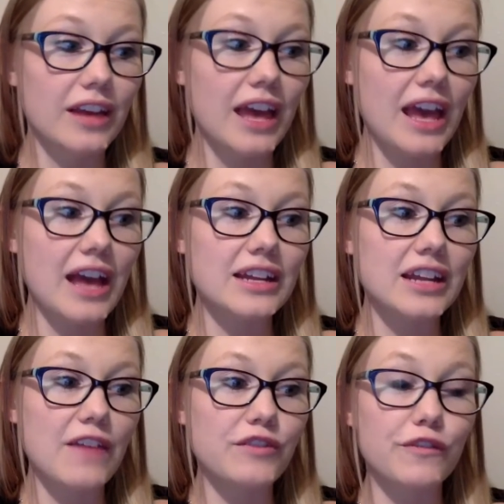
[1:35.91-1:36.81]
And
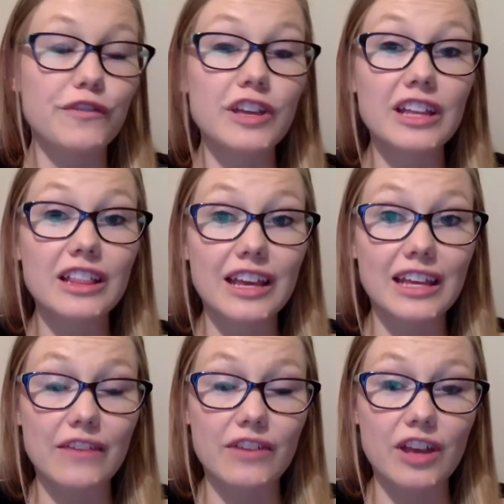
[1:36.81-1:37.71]
if you're feeling like
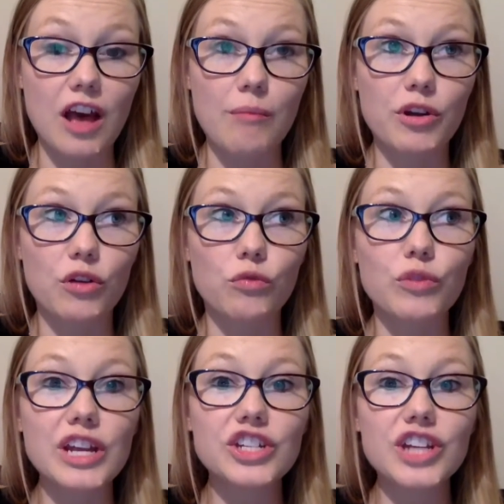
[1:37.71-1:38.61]
giving up,
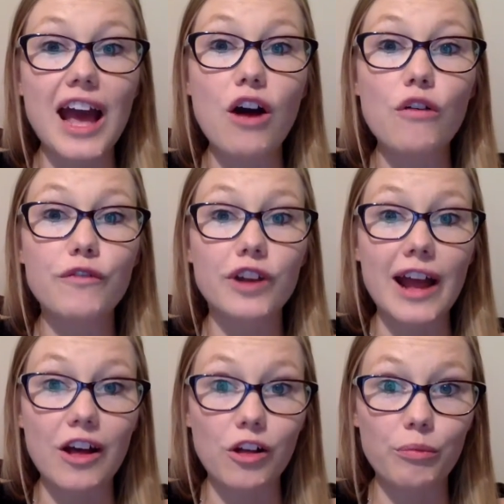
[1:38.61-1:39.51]
reach out for
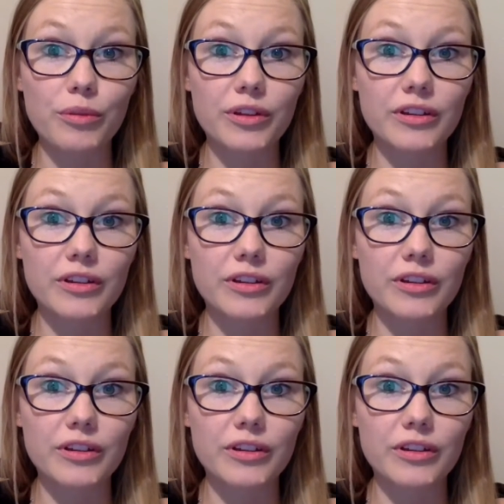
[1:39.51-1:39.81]
help.